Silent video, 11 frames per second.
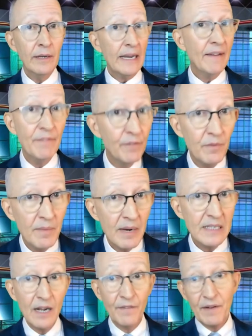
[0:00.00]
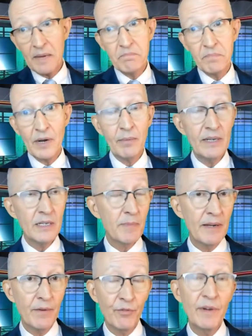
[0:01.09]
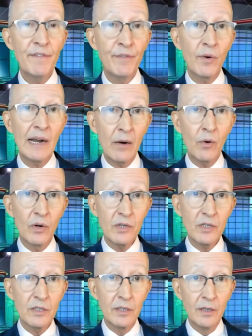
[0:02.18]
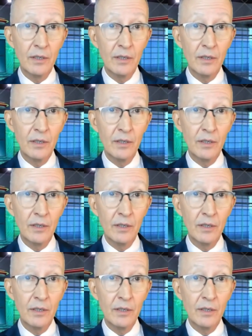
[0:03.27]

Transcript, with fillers: Even for myself, I probably spend three, four hours